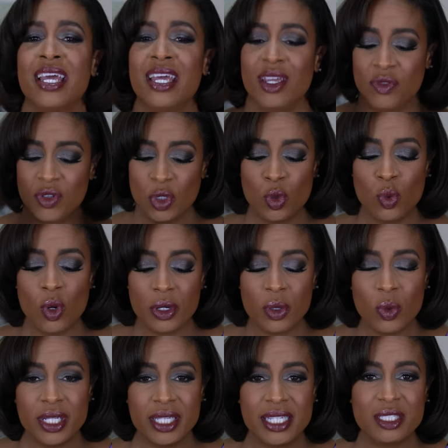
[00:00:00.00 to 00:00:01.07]
If you want to
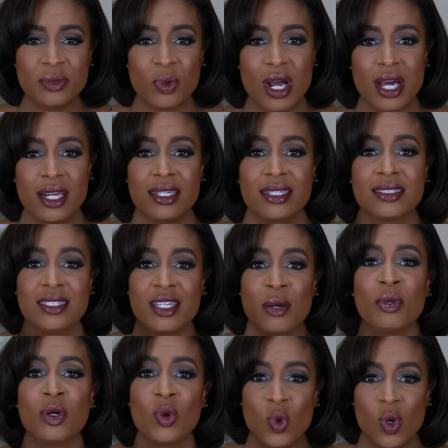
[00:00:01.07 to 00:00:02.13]
win these products,
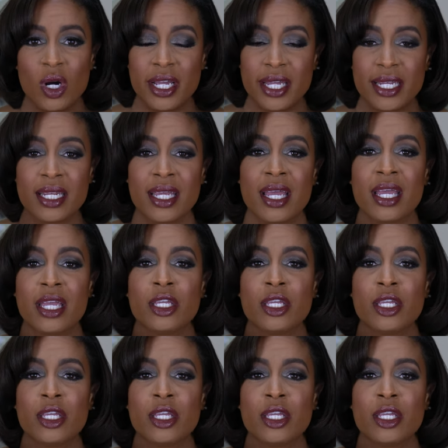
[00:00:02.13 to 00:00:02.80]
number one,